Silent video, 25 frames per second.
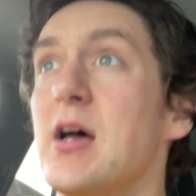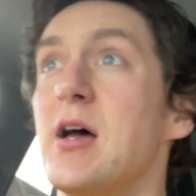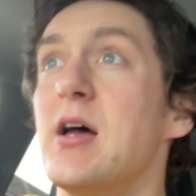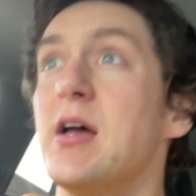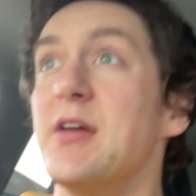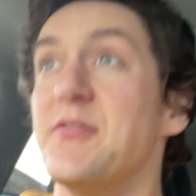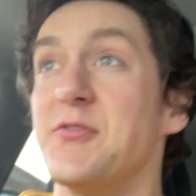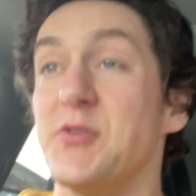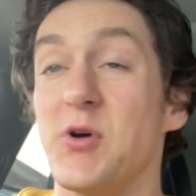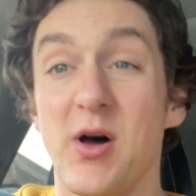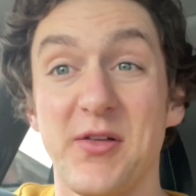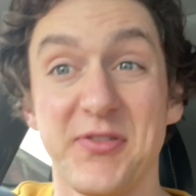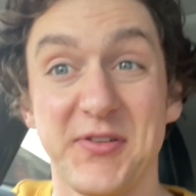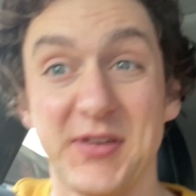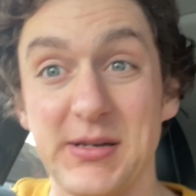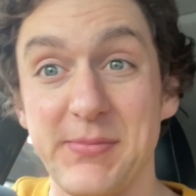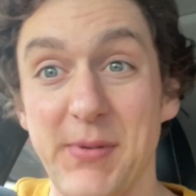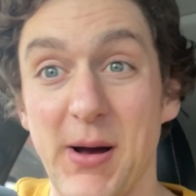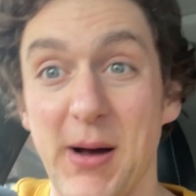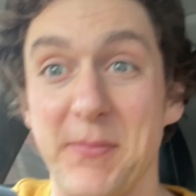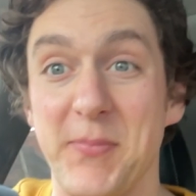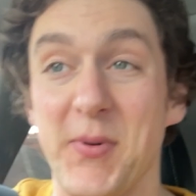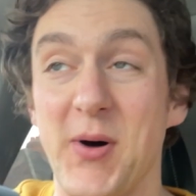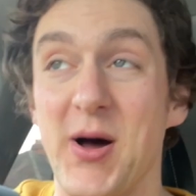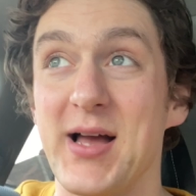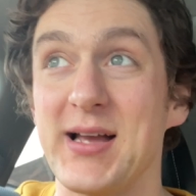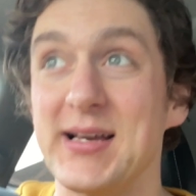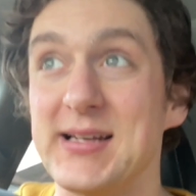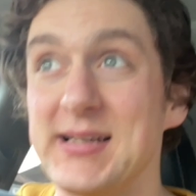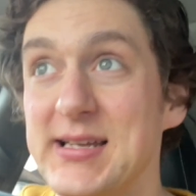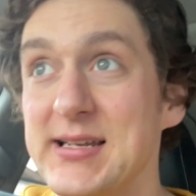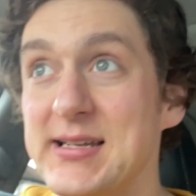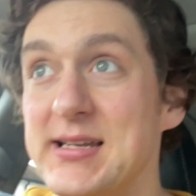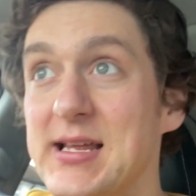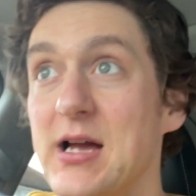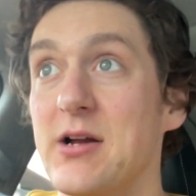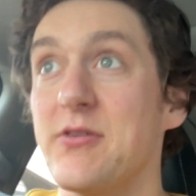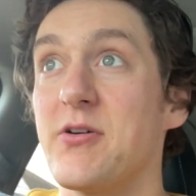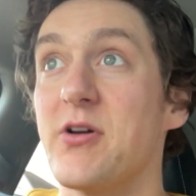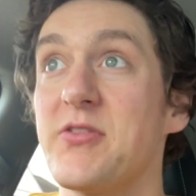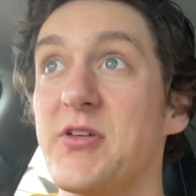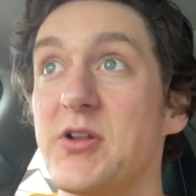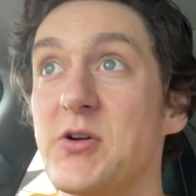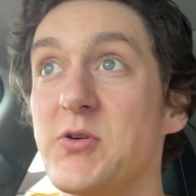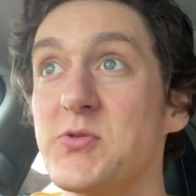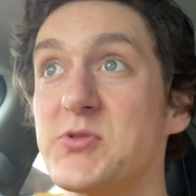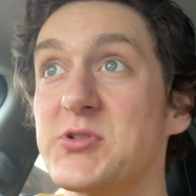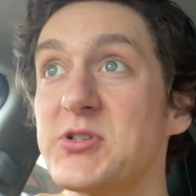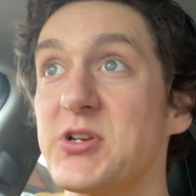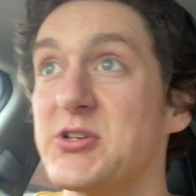If you are thinking about buying an e-Niro, then
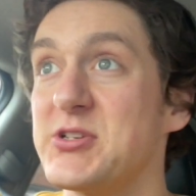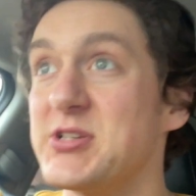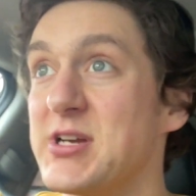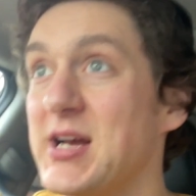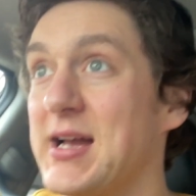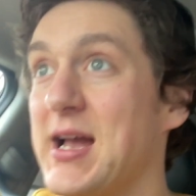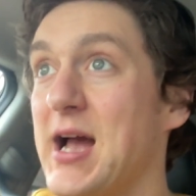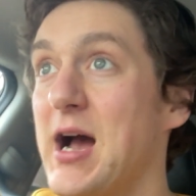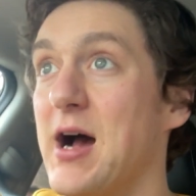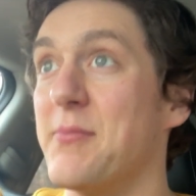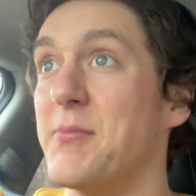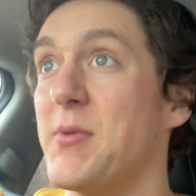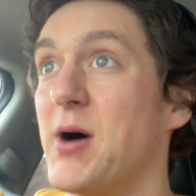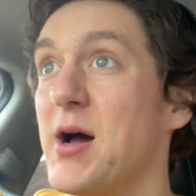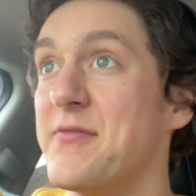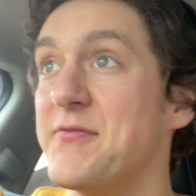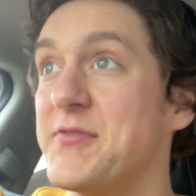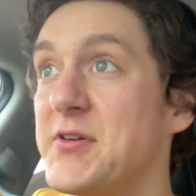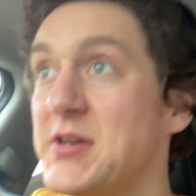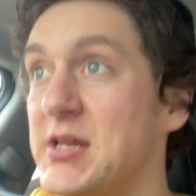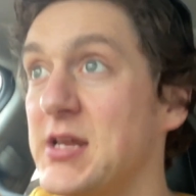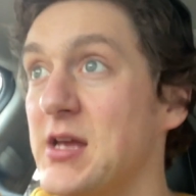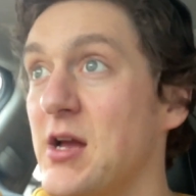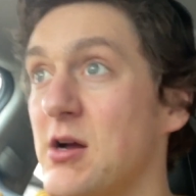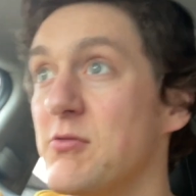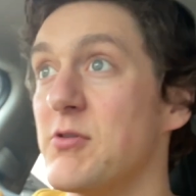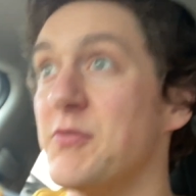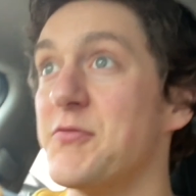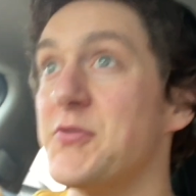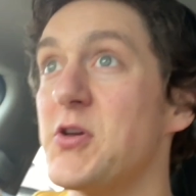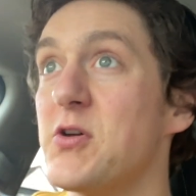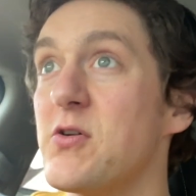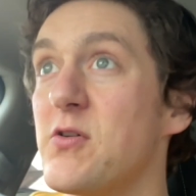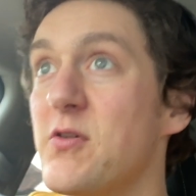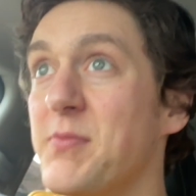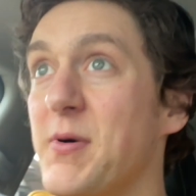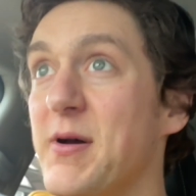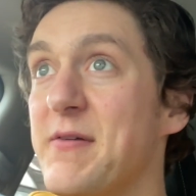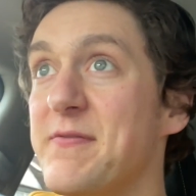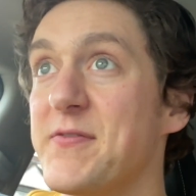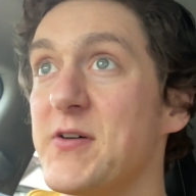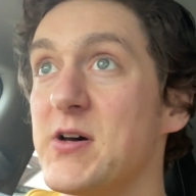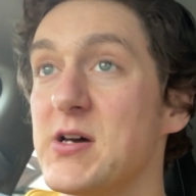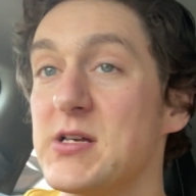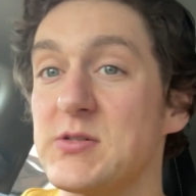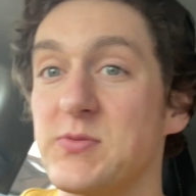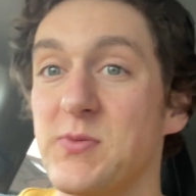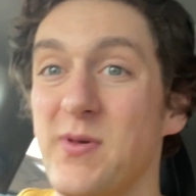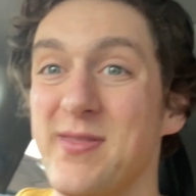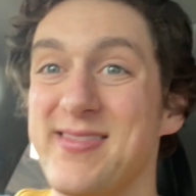also check out my video review of my
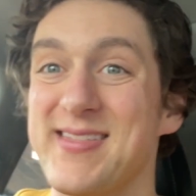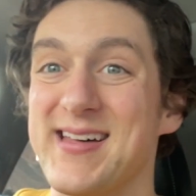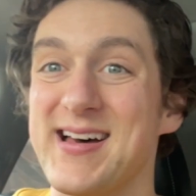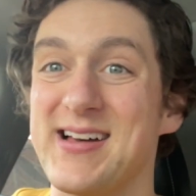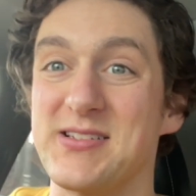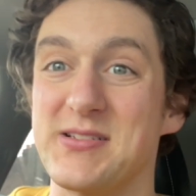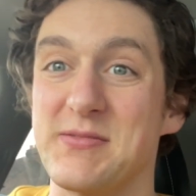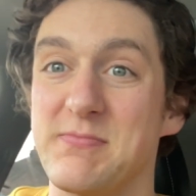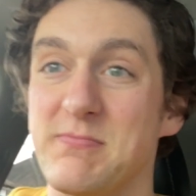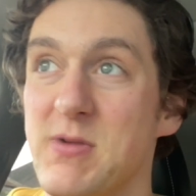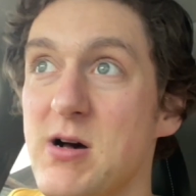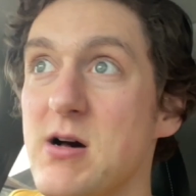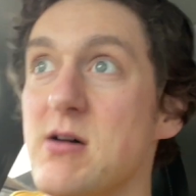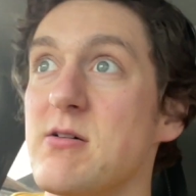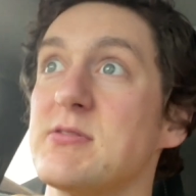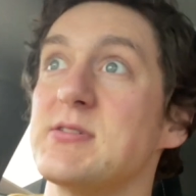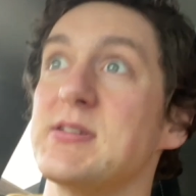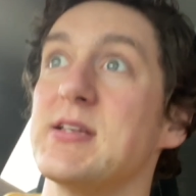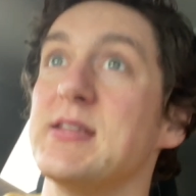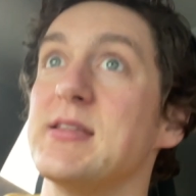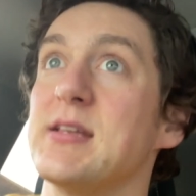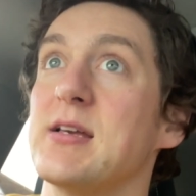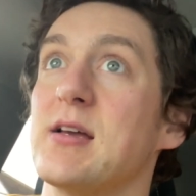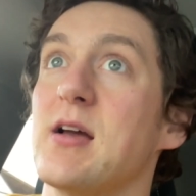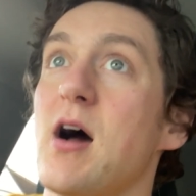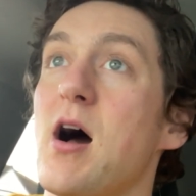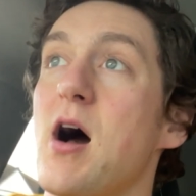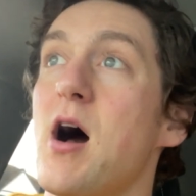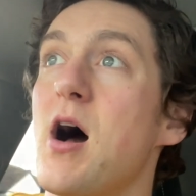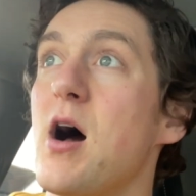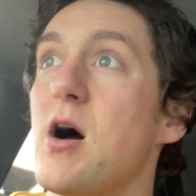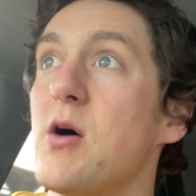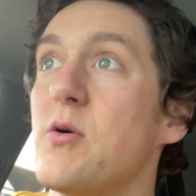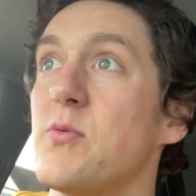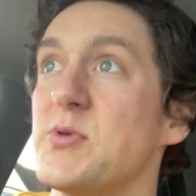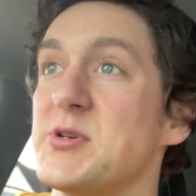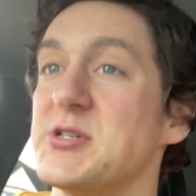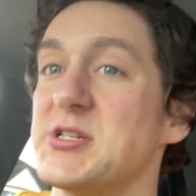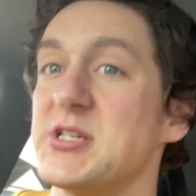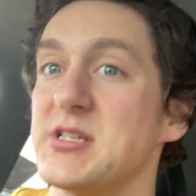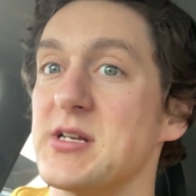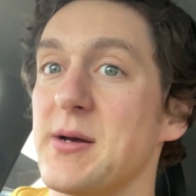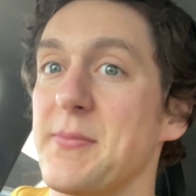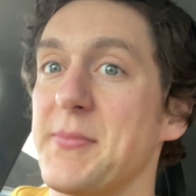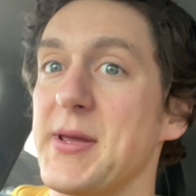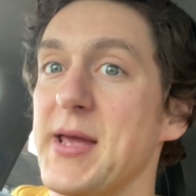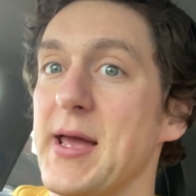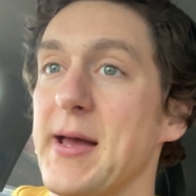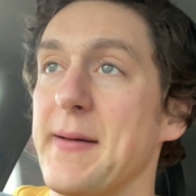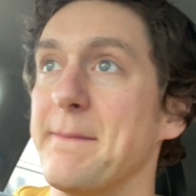first 1,000 miles in the car, which is up
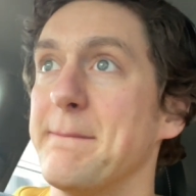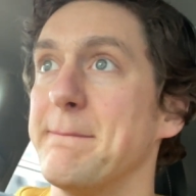here.